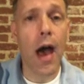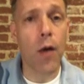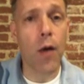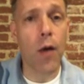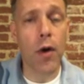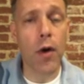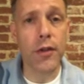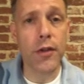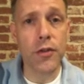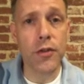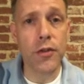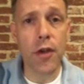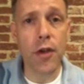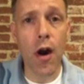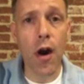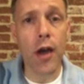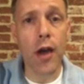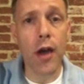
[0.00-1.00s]
I want to
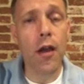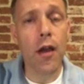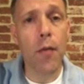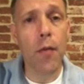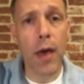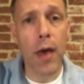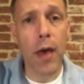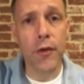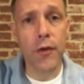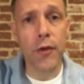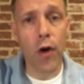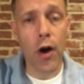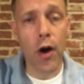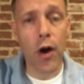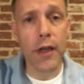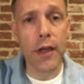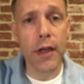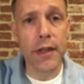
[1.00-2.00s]
start by
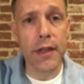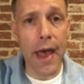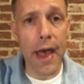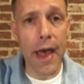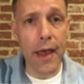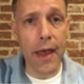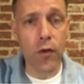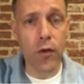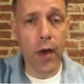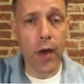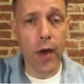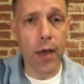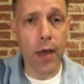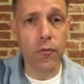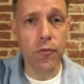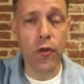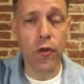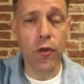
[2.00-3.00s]
drawing a
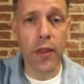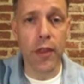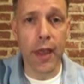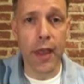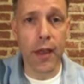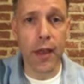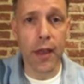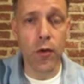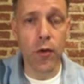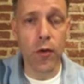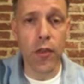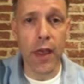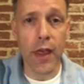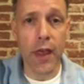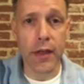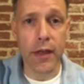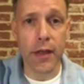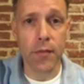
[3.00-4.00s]
diagram for the angle
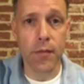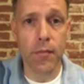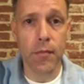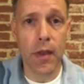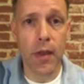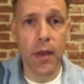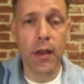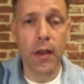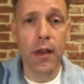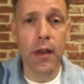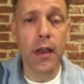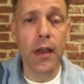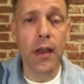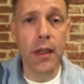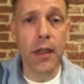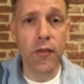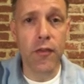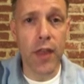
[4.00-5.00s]
theta.
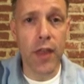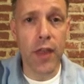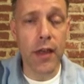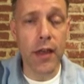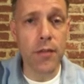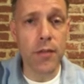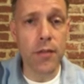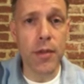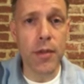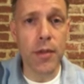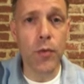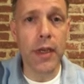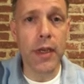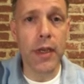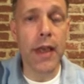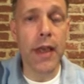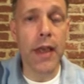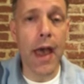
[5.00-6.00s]
If theta is
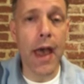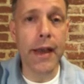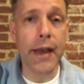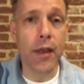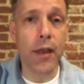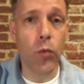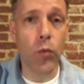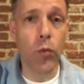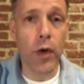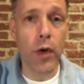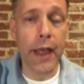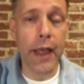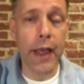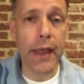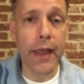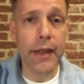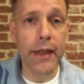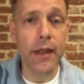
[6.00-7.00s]
between 90 and
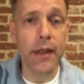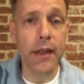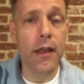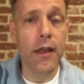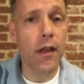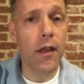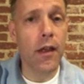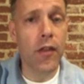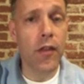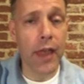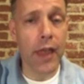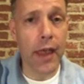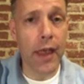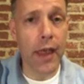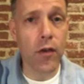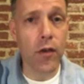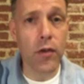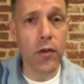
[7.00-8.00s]
180, the
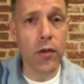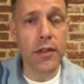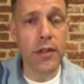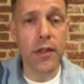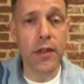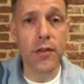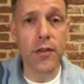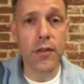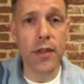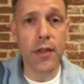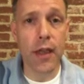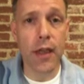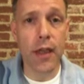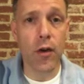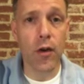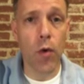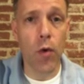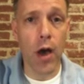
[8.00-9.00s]
angle is in the
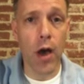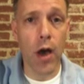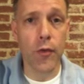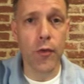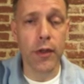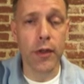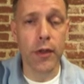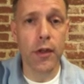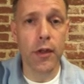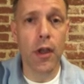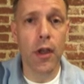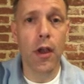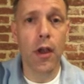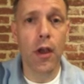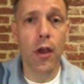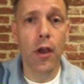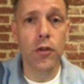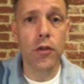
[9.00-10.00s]
second quadrant.
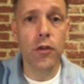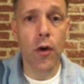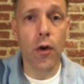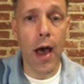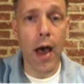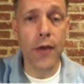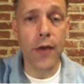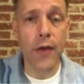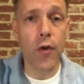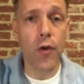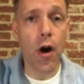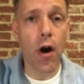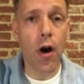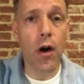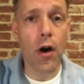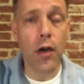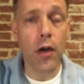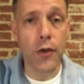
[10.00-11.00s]
So I
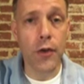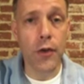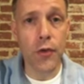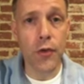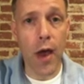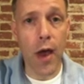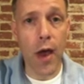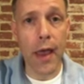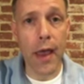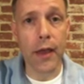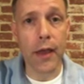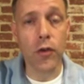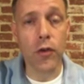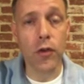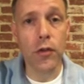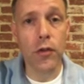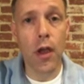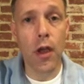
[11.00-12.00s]
draw a
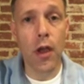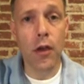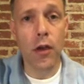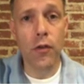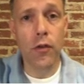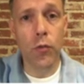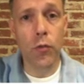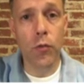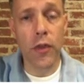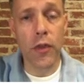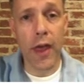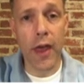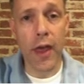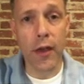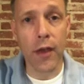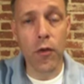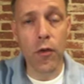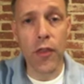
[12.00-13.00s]
triangle with
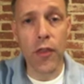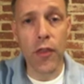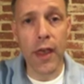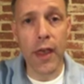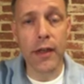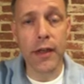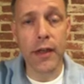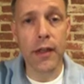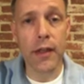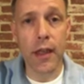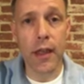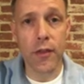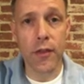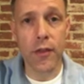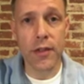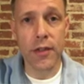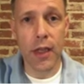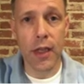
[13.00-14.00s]
angle theta
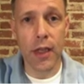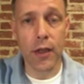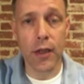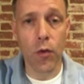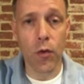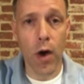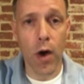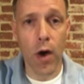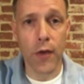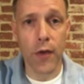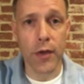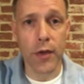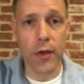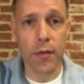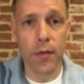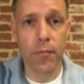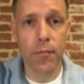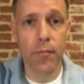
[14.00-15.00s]
in the second
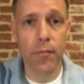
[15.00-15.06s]
quadrant.